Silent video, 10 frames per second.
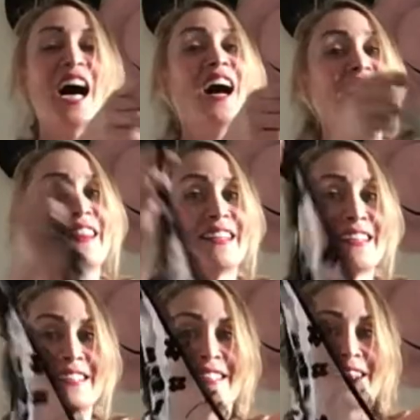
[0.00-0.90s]
I think
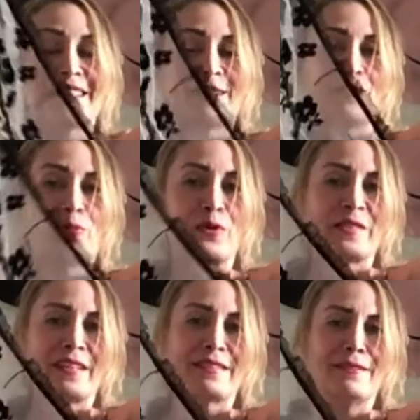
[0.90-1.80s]
it's like a super
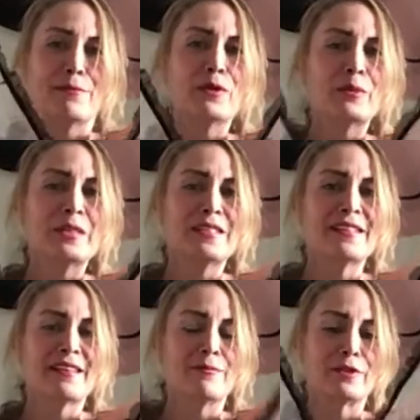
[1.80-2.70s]
sexy moment.
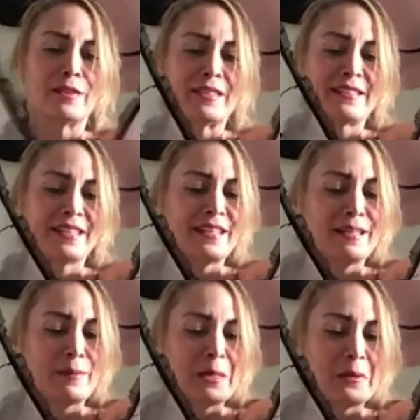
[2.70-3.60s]
I'm really
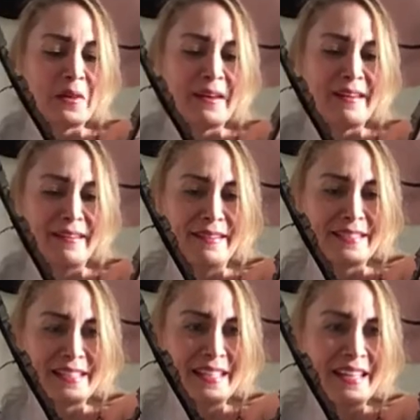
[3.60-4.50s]
excited about
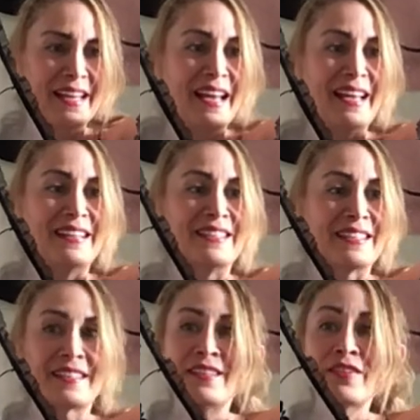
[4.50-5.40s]
that. It
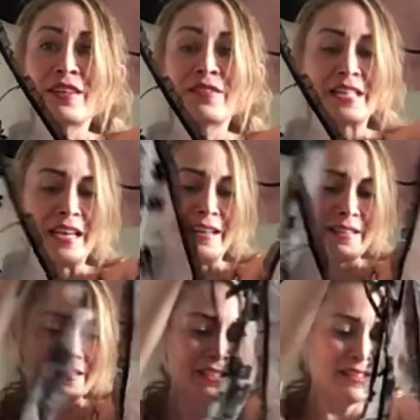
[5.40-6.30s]
doesn't even have a tag
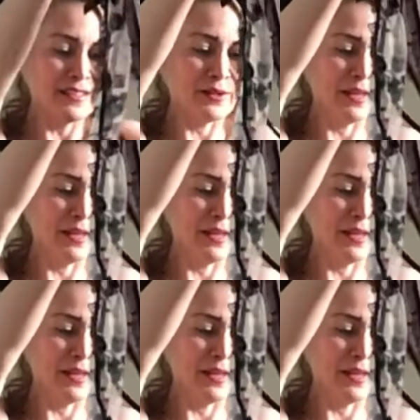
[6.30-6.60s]
on it, so I